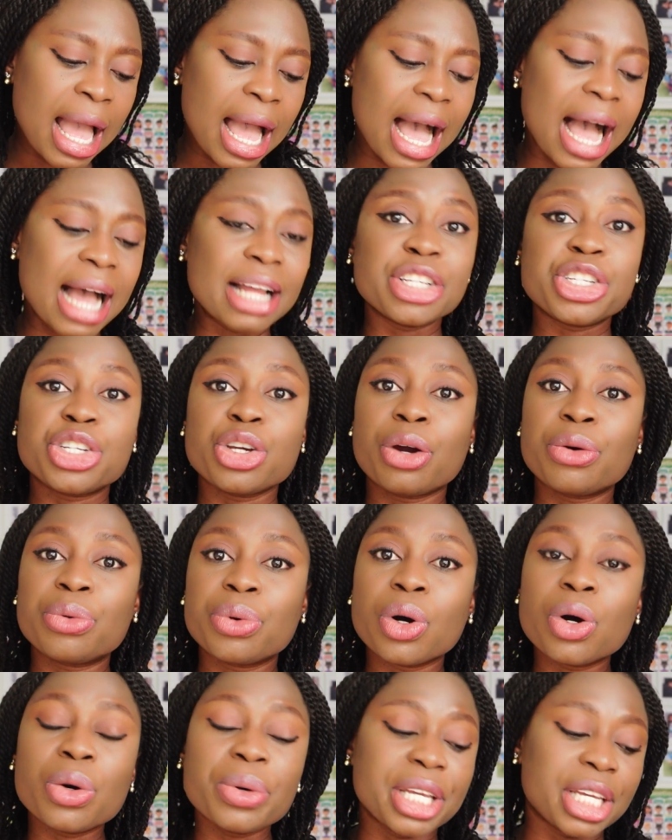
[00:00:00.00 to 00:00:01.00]
And your
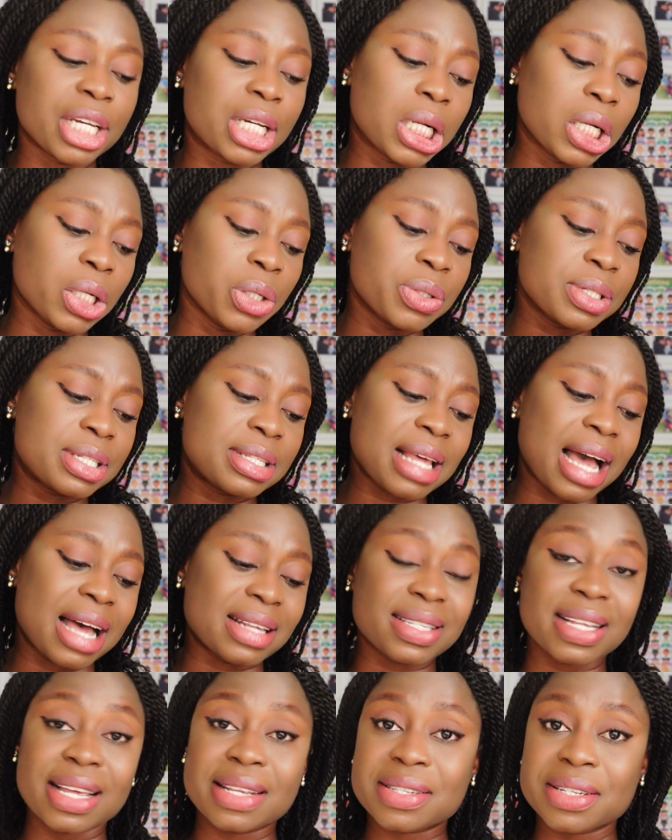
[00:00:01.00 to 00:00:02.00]
role includes
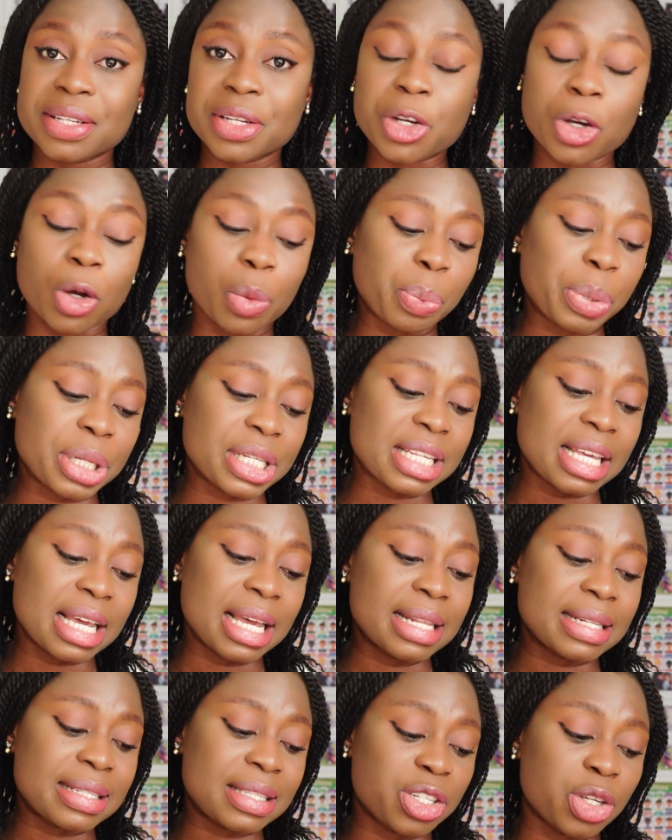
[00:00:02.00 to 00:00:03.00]
assessing
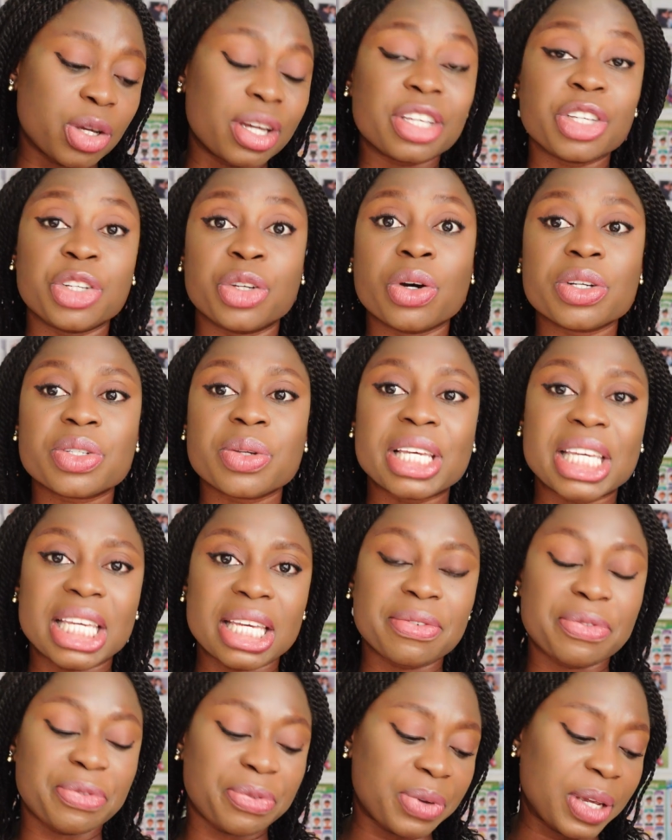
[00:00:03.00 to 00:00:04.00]
competence, you also
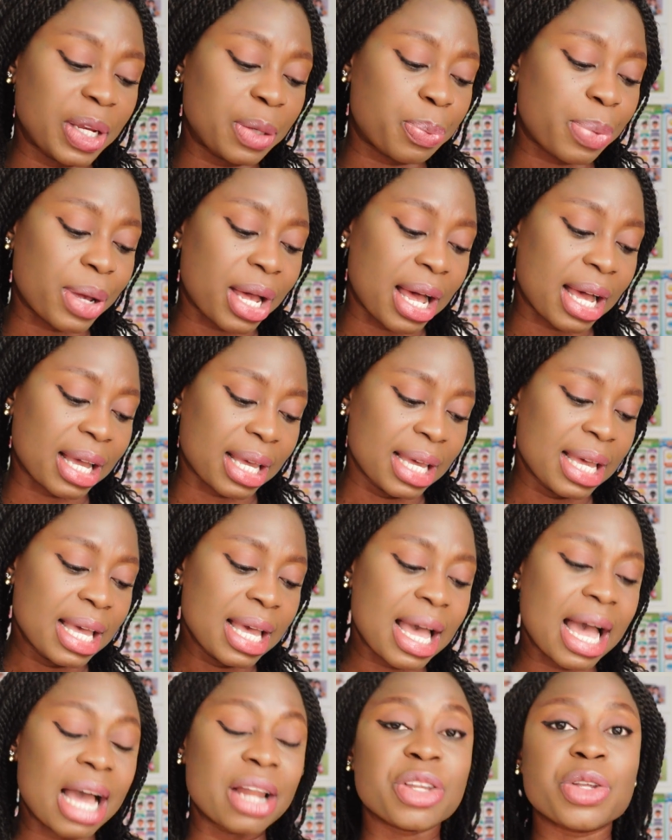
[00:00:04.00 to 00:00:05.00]
give feedback,
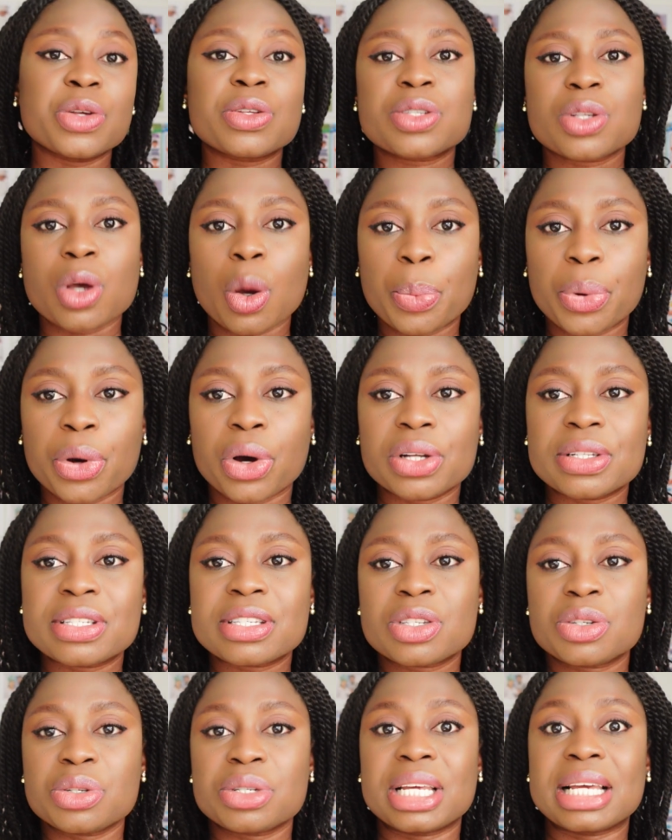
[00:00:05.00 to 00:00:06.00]
and you support
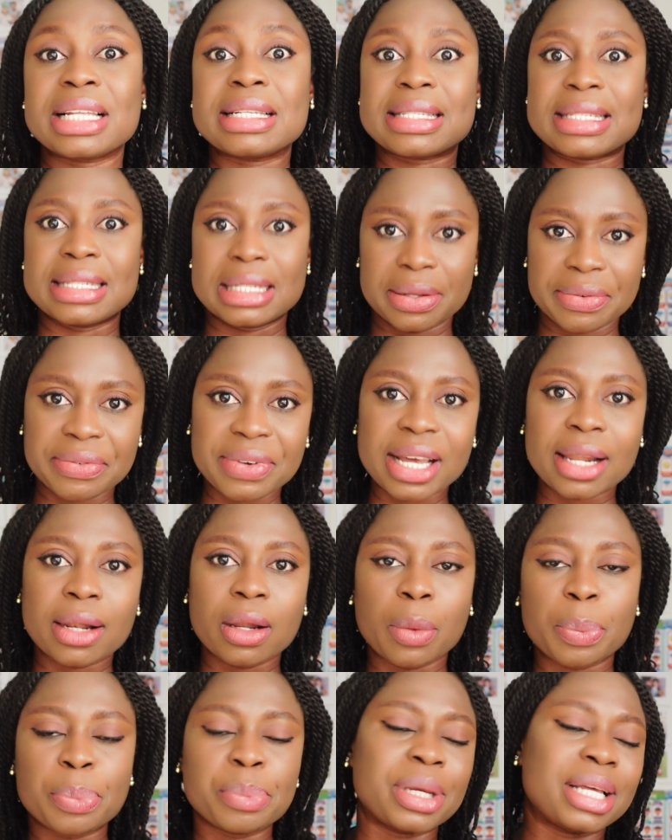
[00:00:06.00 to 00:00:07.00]
students'
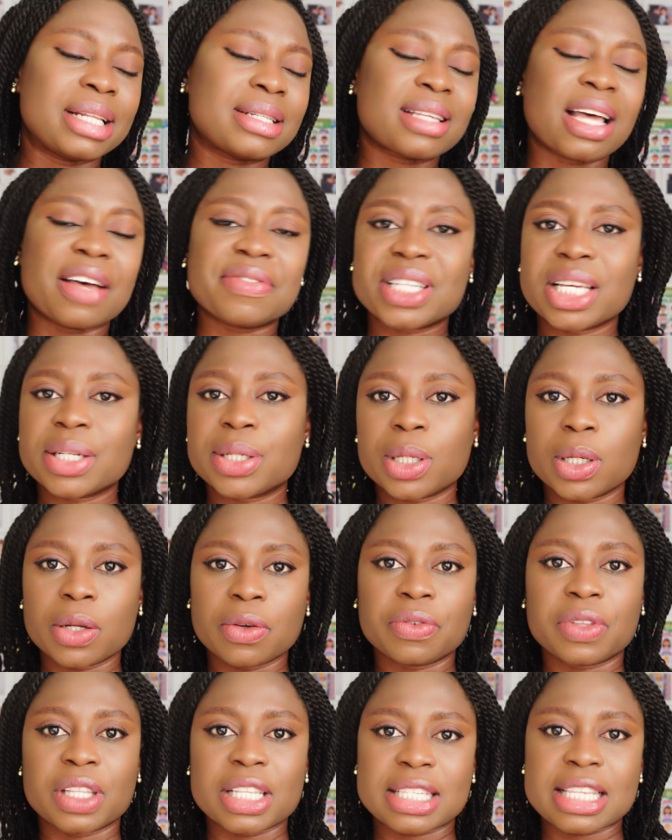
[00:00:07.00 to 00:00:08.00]
development. I've said all
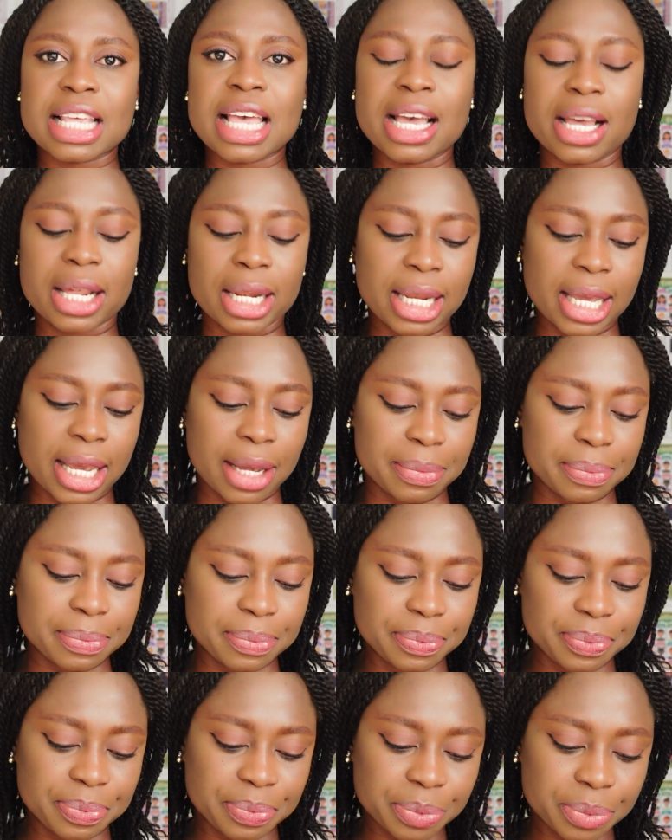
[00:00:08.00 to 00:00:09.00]
of this earlier.
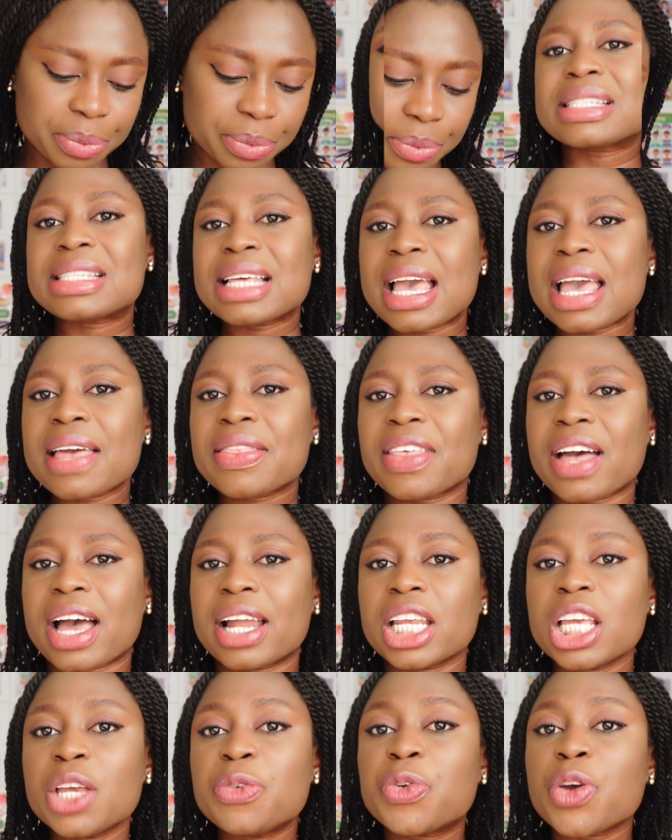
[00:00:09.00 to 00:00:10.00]
I would say
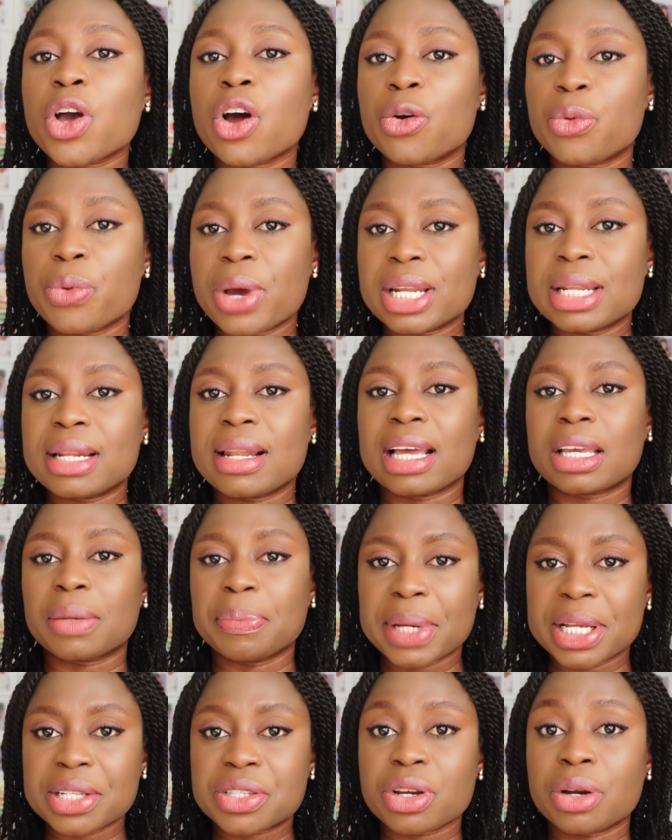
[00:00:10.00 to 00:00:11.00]
that if you're already
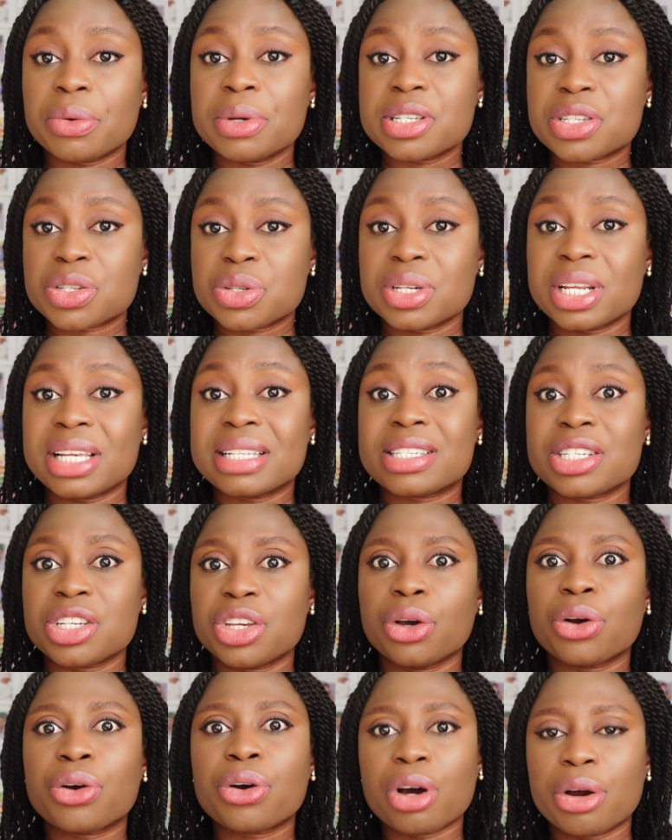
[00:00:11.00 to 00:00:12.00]
mentoring students in
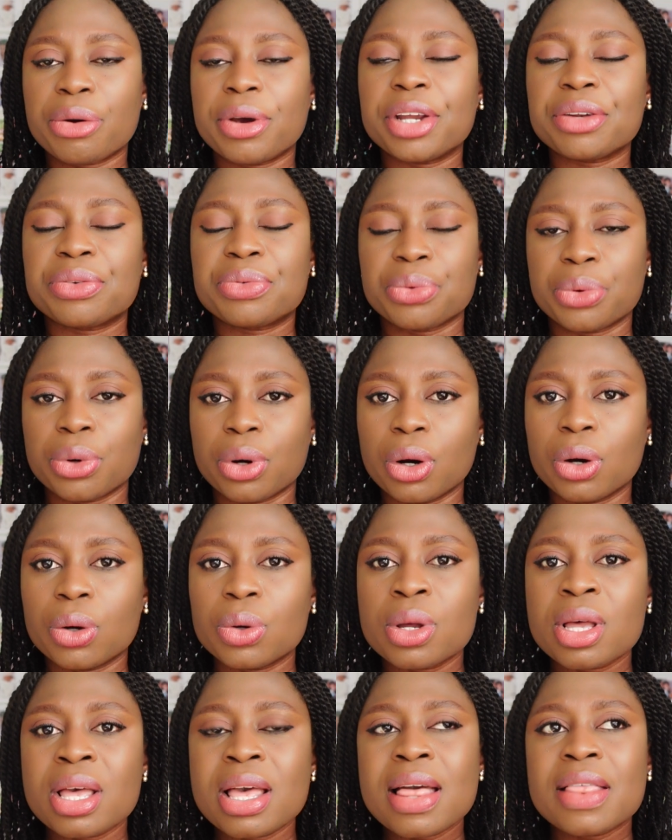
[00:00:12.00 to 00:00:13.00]
your current
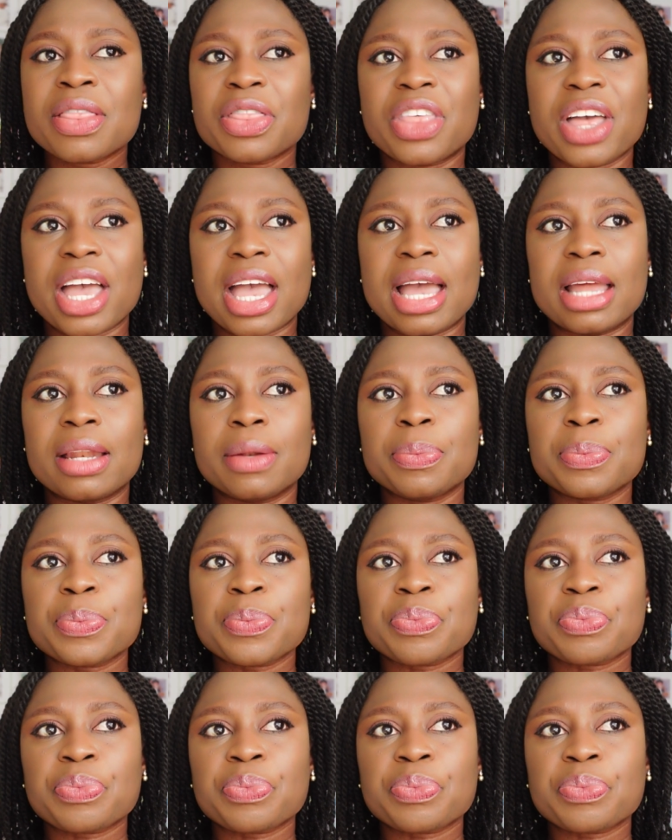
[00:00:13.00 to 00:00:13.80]
role, then